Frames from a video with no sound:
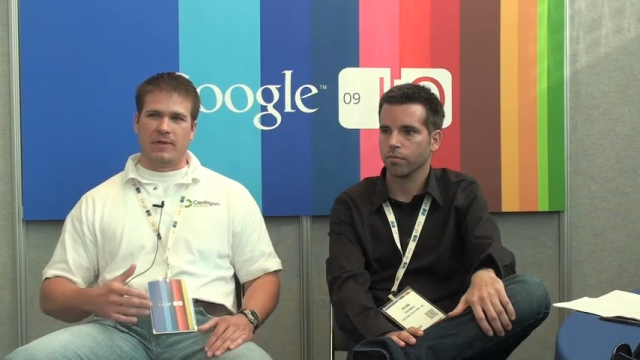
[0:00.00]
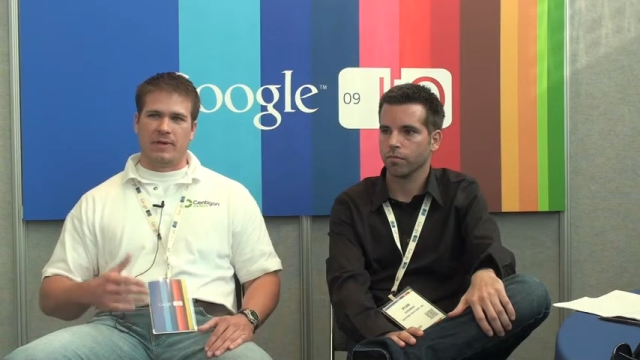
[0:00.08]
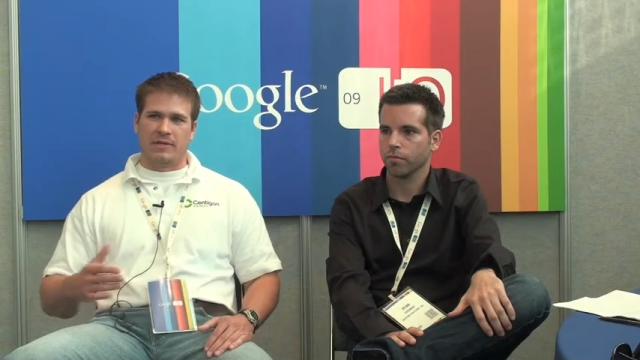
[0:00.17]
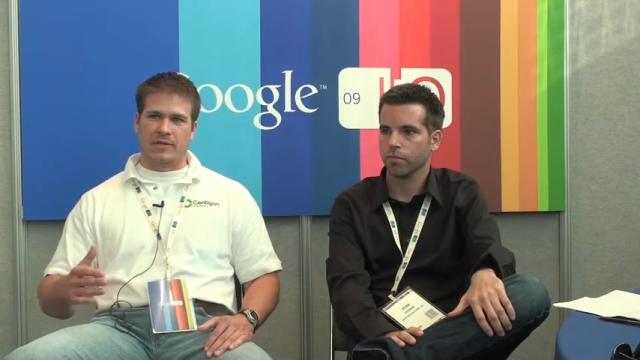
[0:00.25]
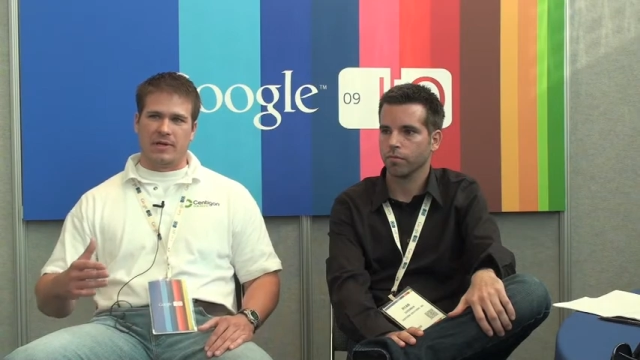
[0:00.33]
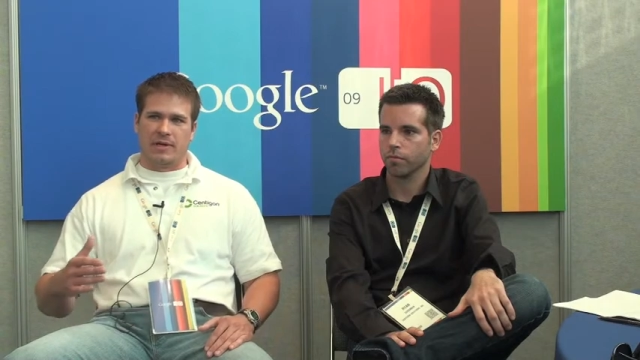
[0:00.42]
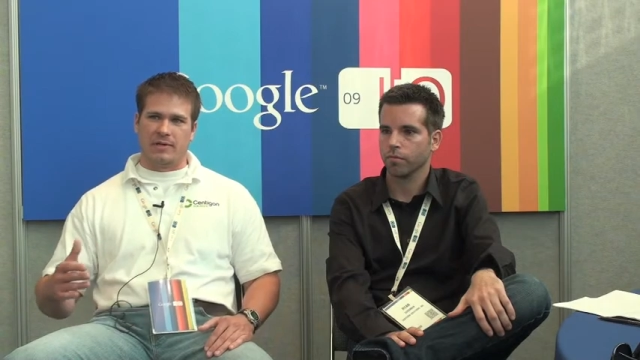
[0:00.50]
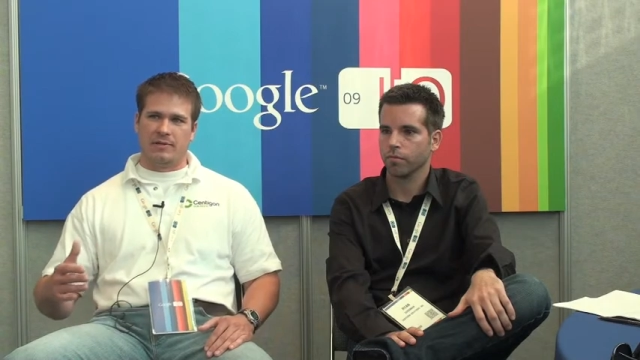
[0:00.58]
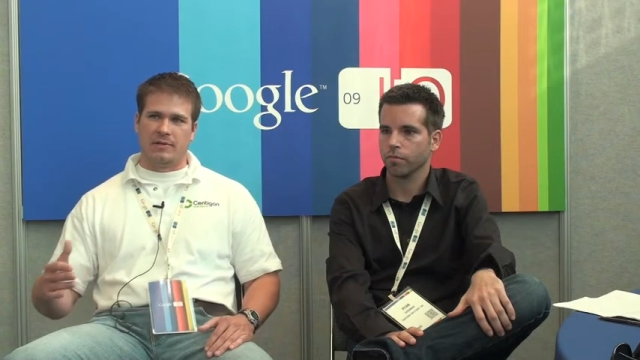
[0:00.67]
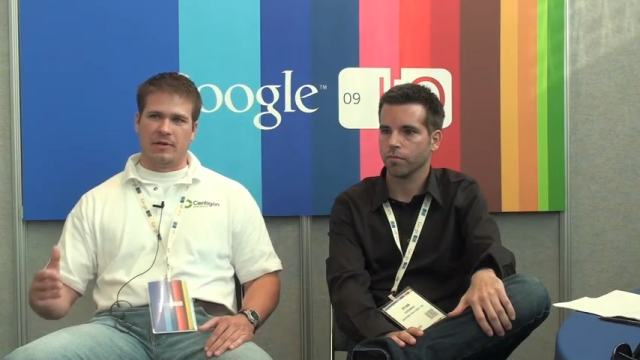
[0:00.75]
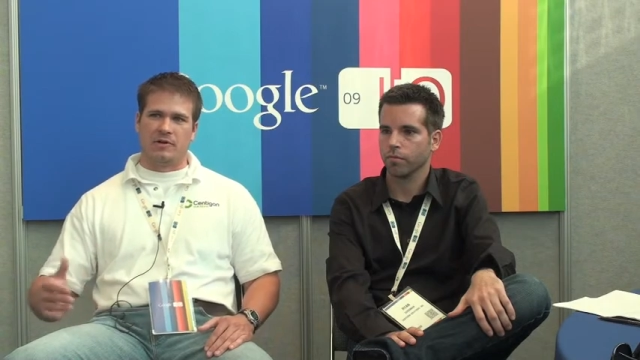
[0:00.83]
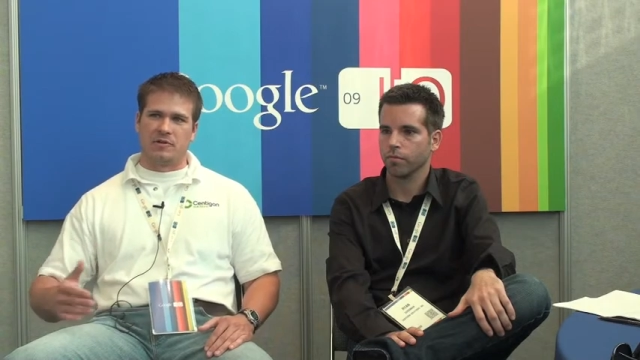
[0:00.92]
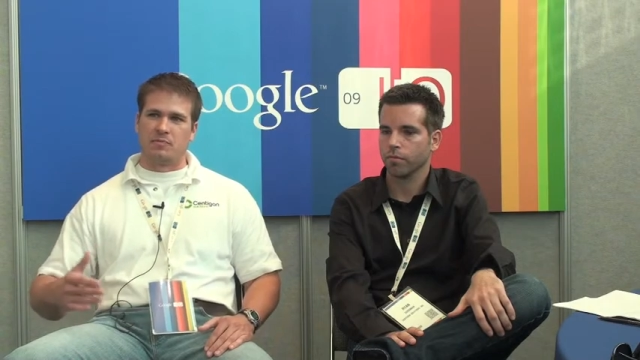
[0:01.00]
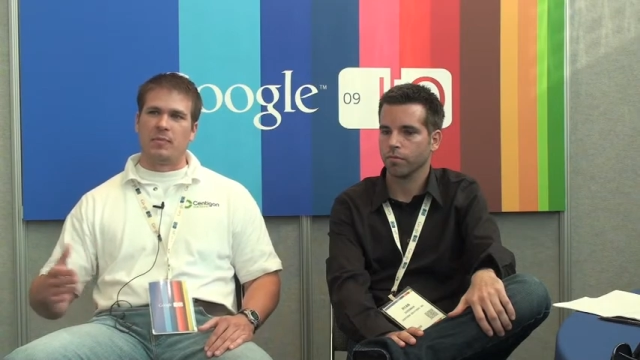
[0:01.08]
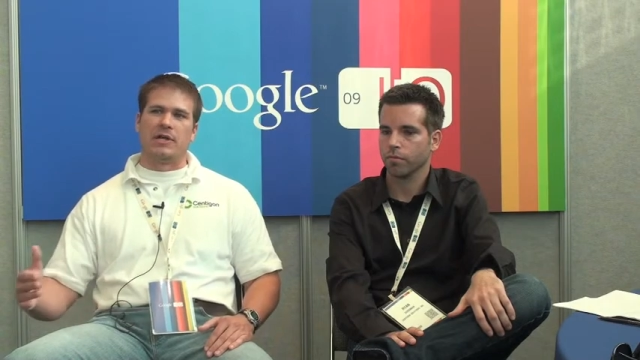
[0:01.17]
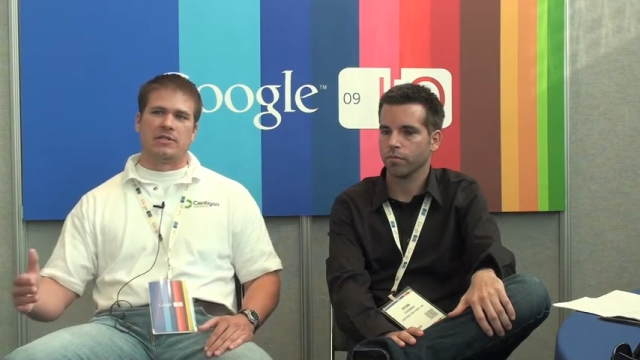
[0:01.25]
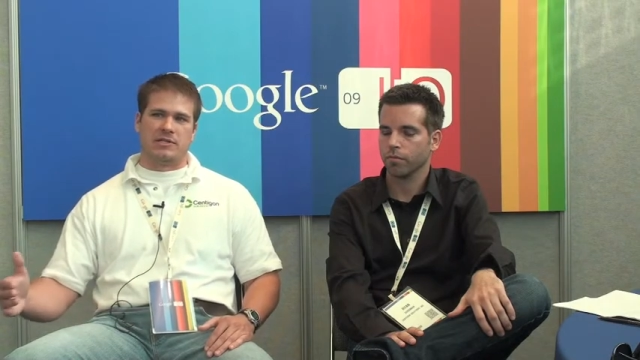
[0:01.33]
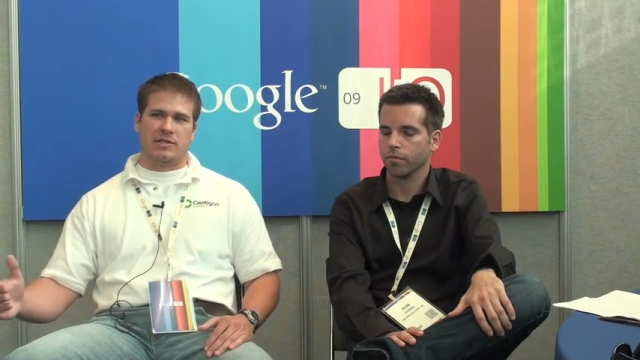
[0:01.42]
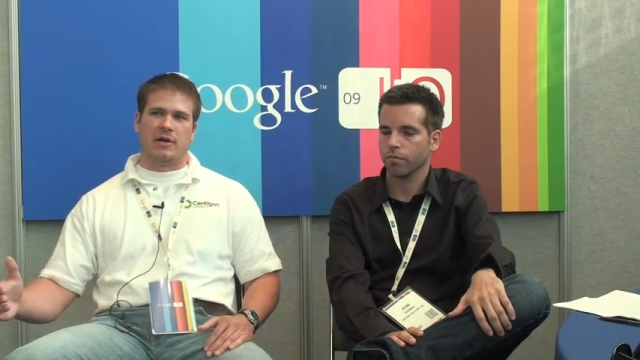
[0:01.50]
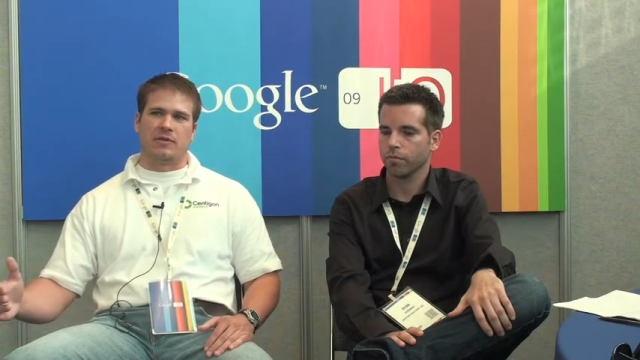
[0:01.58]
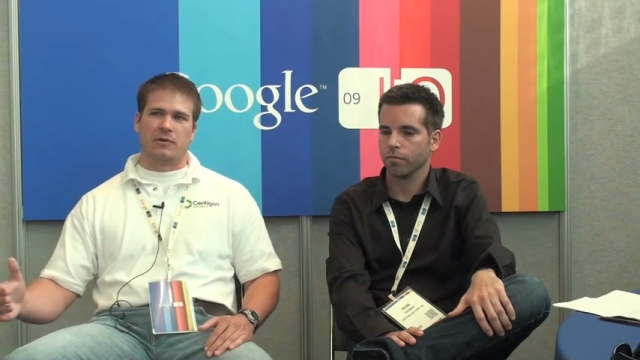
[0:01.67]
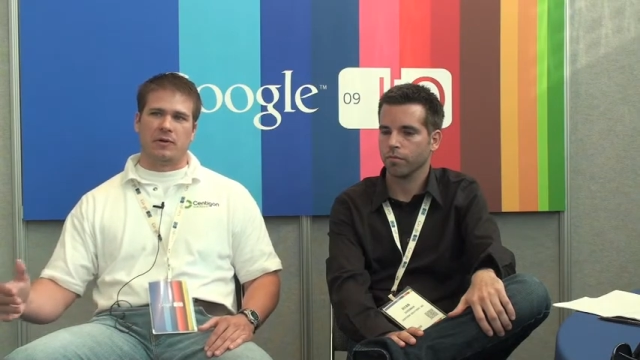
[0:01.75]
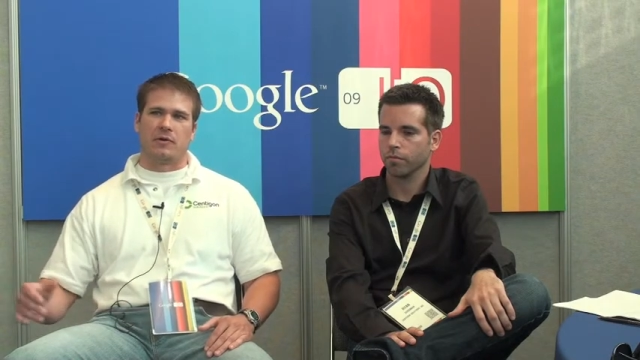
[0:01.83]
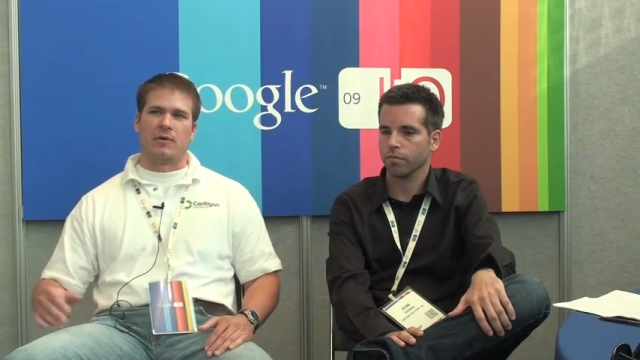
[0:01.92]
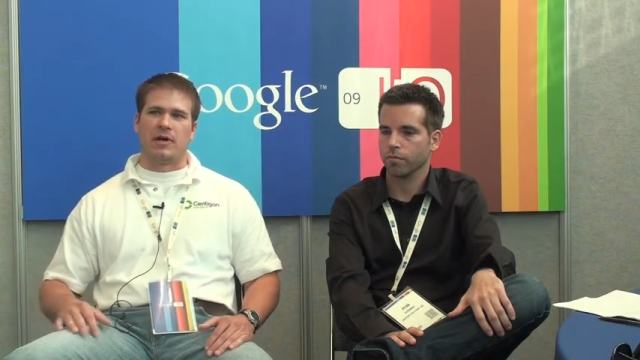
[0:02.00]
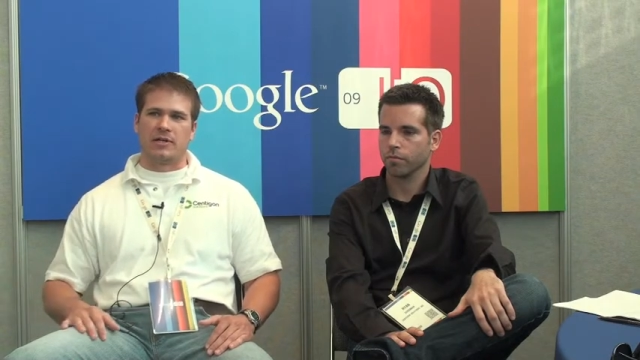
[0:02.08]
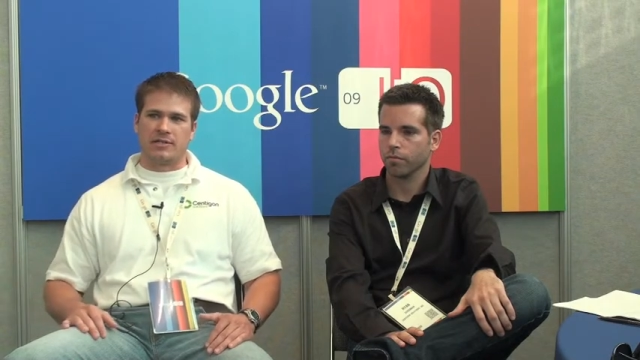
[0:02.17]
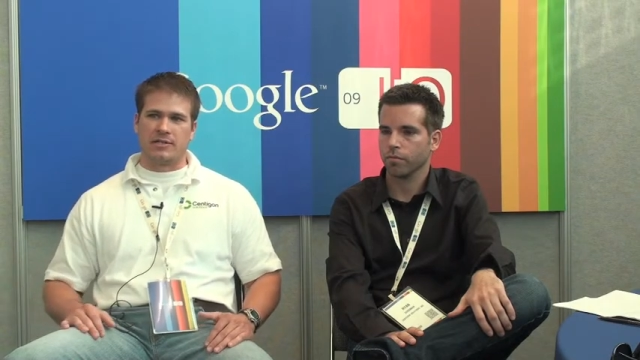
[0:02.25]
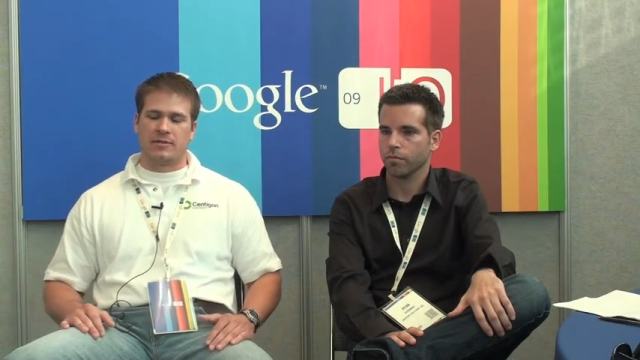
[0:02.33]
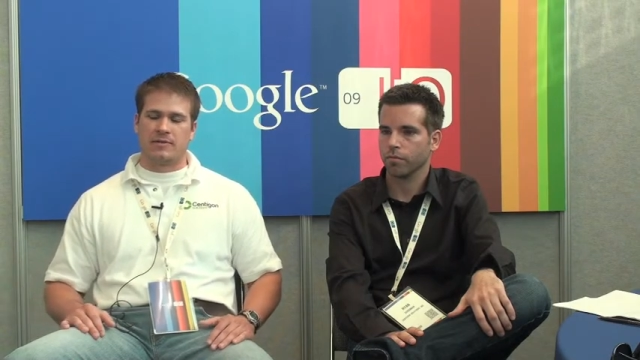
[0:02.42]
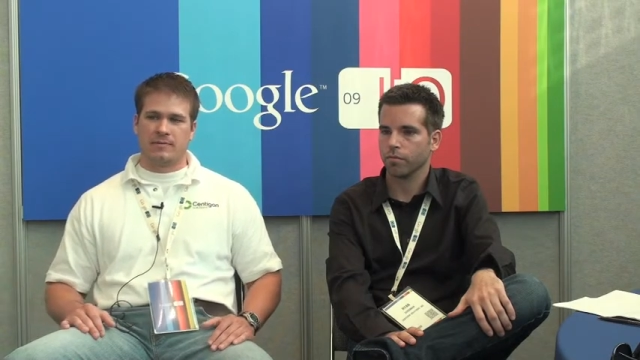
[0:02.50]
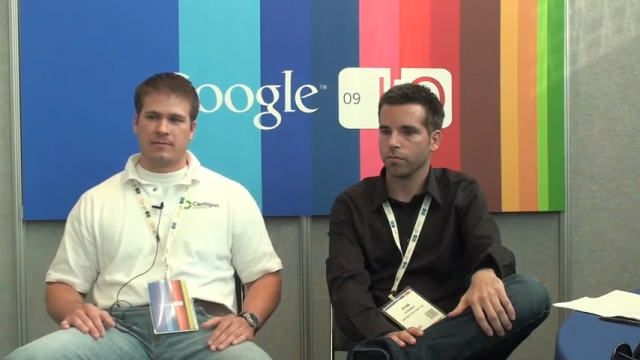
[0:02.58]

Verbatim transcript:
Speaker 1: that spaces out the requests.